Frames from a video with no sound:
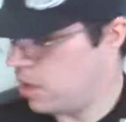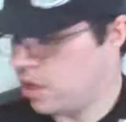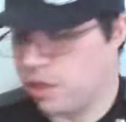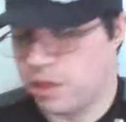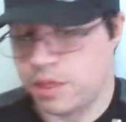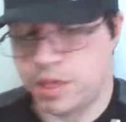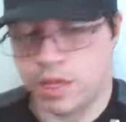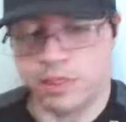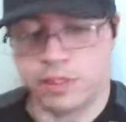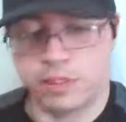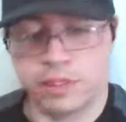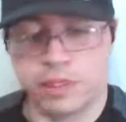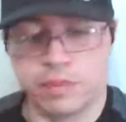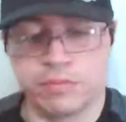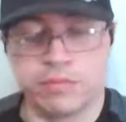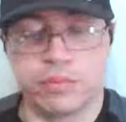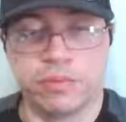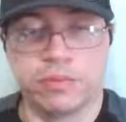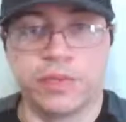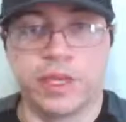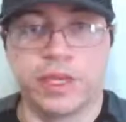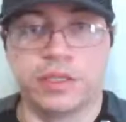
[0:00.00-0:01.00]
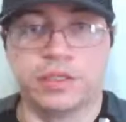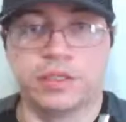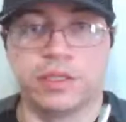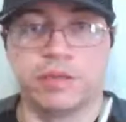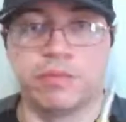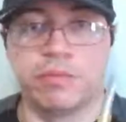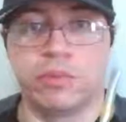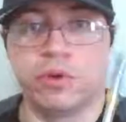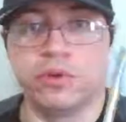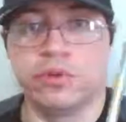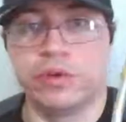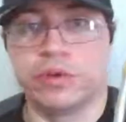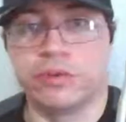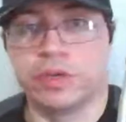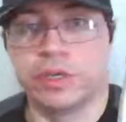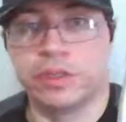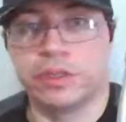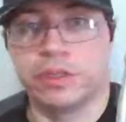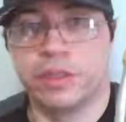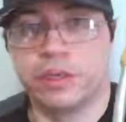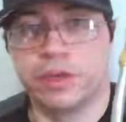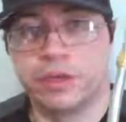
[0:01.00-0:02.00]
And that's it brewing
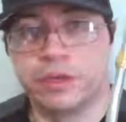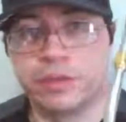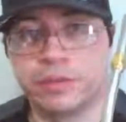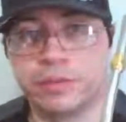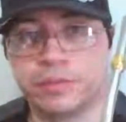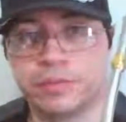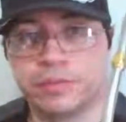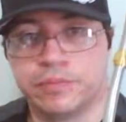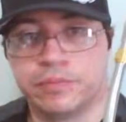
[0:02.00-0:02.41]
right there.